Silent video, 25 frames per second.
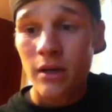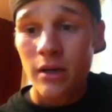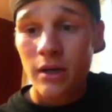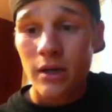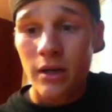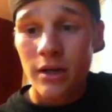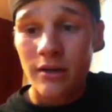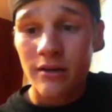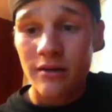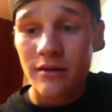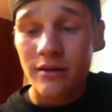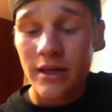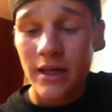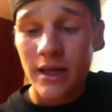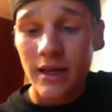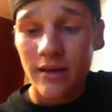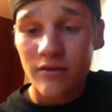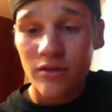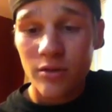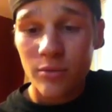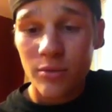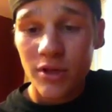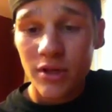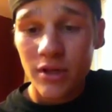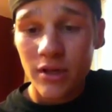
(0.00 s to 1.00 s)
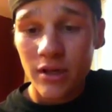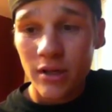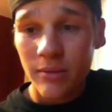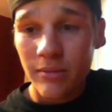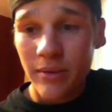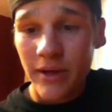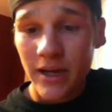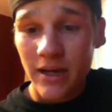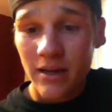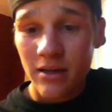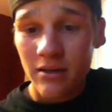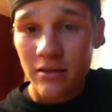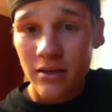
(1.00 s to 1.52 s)
It doesn't have to be
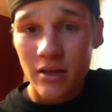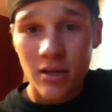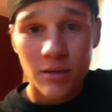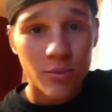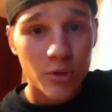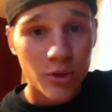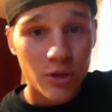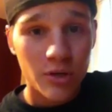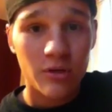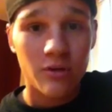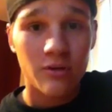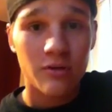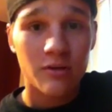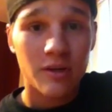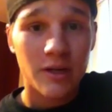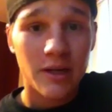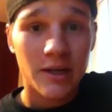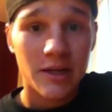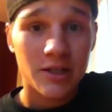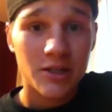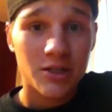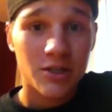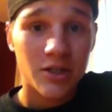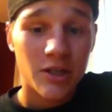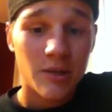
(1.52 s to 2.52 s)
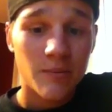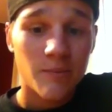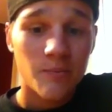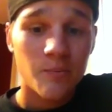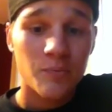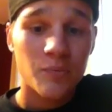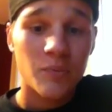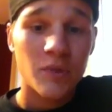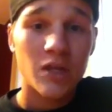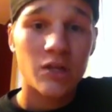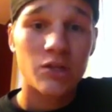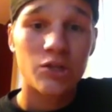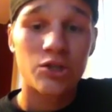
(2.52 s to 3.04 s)
packing tape. You can use Scotch tape,
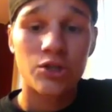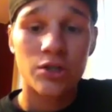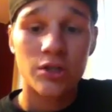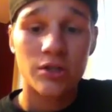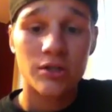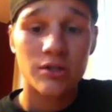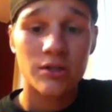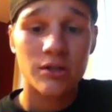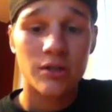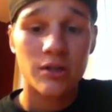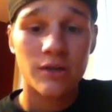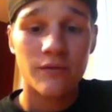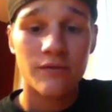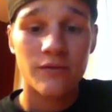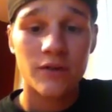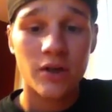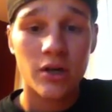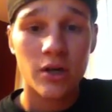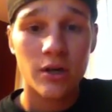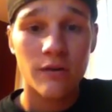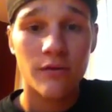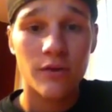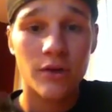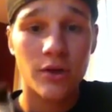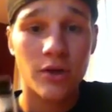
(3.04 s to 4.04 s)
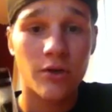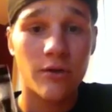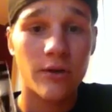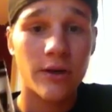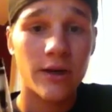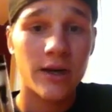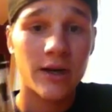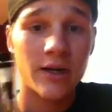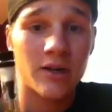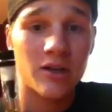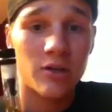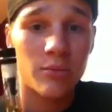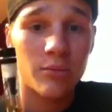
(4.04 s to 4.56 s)
just enough to cover the
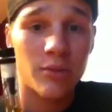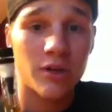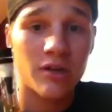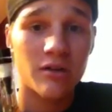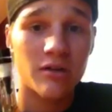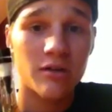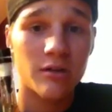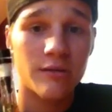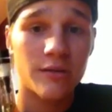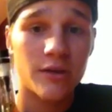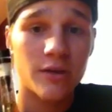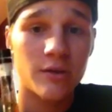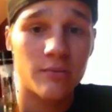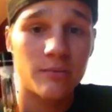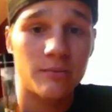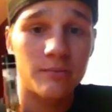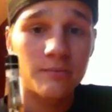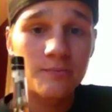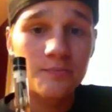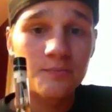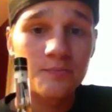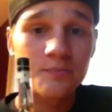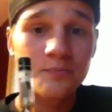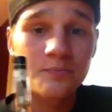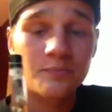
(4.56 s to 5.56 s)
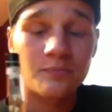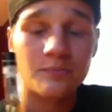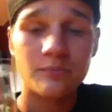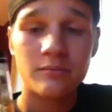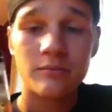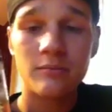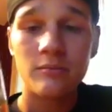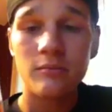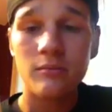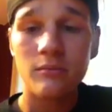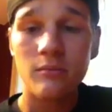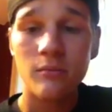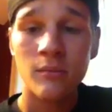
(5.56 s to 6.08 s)
crack at the base of it.
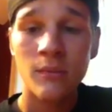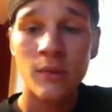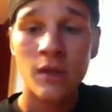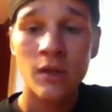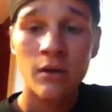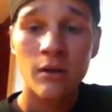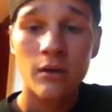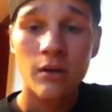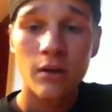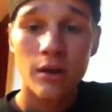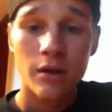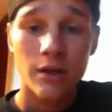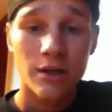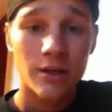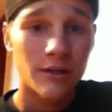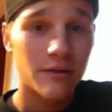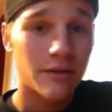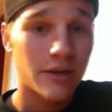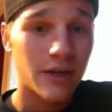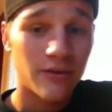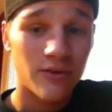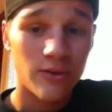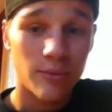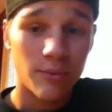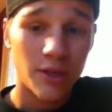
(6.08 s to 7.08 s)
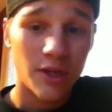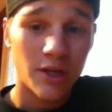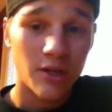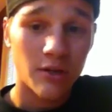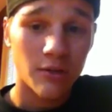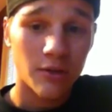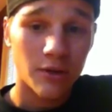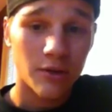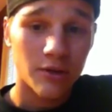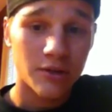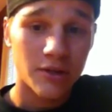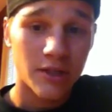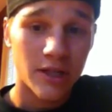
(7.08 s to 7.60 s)
It doesn't have to be
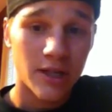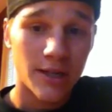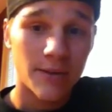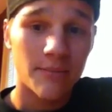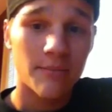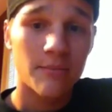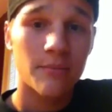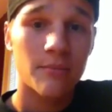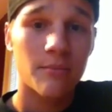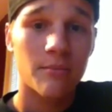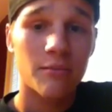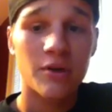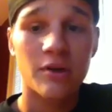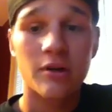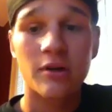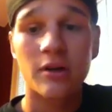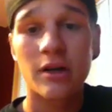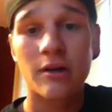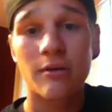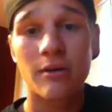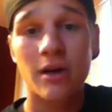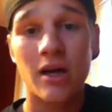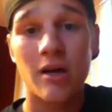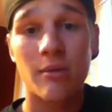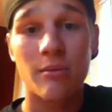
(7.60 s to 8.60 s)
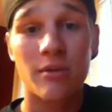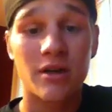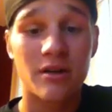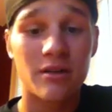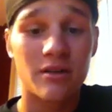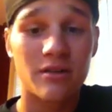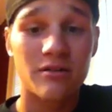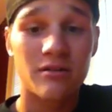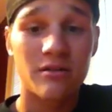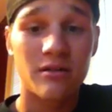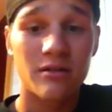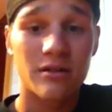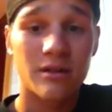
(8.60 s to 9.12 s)
clear tape, but I recommend it
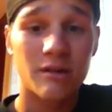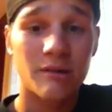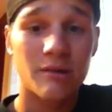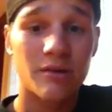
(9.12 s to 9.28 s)
since how it